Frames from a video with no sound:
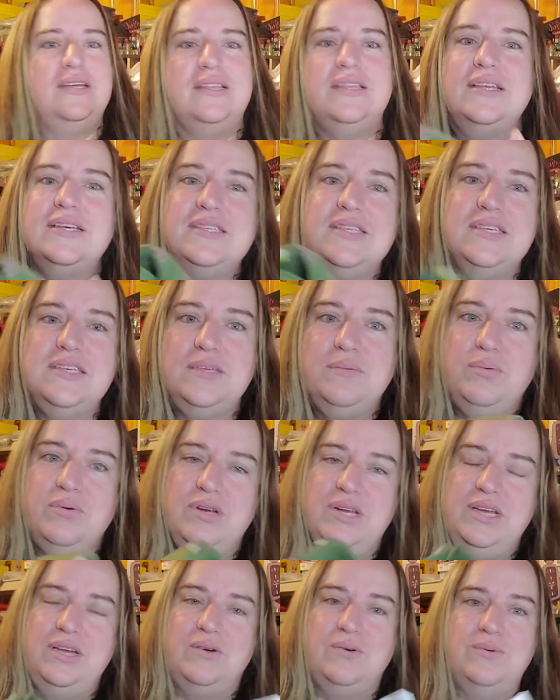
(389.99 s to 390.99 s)
this is
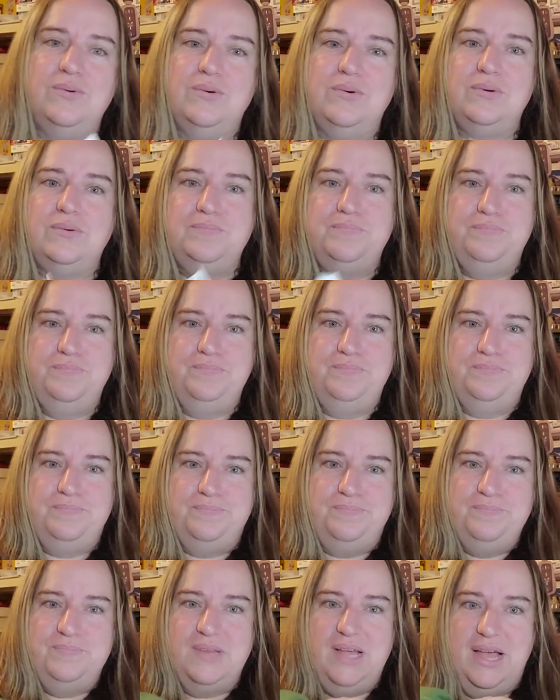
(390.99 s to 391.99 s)
pretty cool.
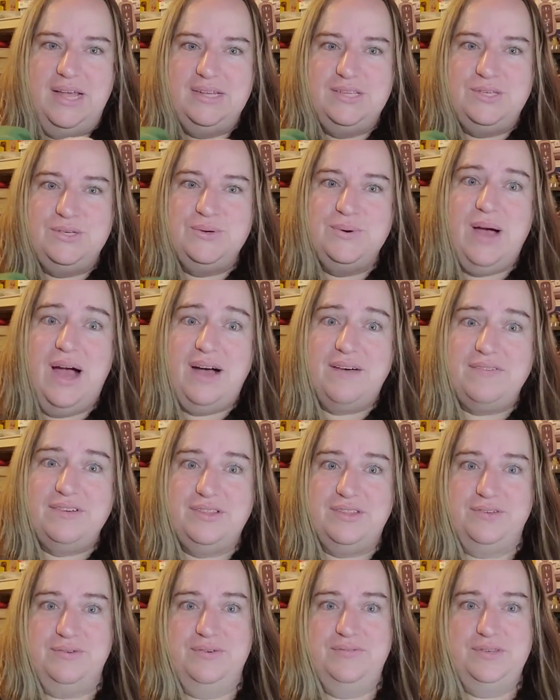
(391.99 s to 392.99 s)
I do have
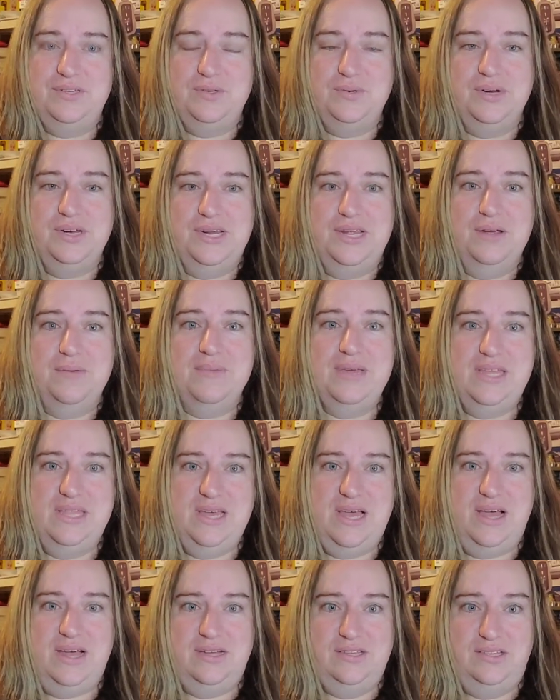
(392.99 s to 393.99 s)
a thrift store near me
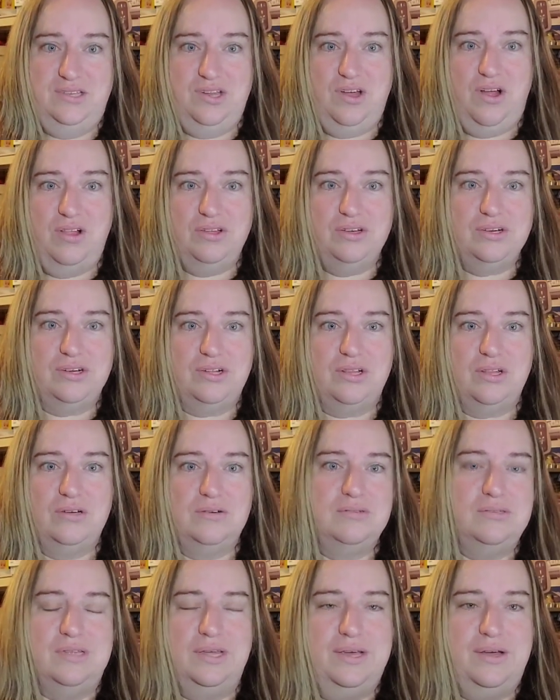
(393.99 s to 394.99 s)
that has dollar
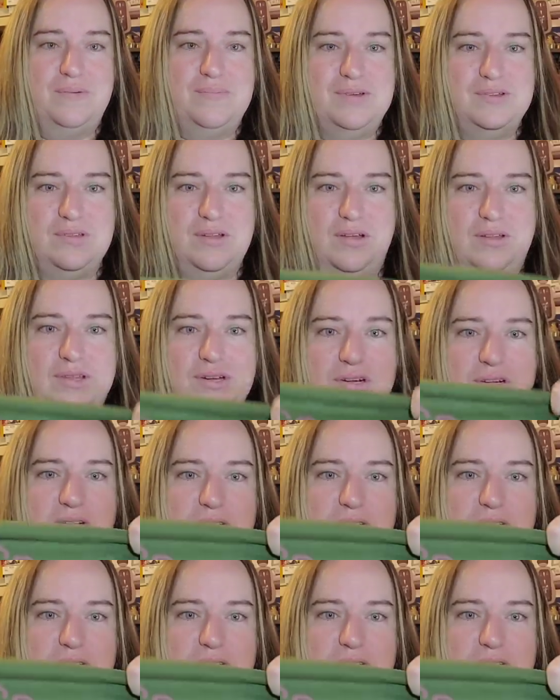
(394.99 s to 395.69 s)
clothes, like almost all their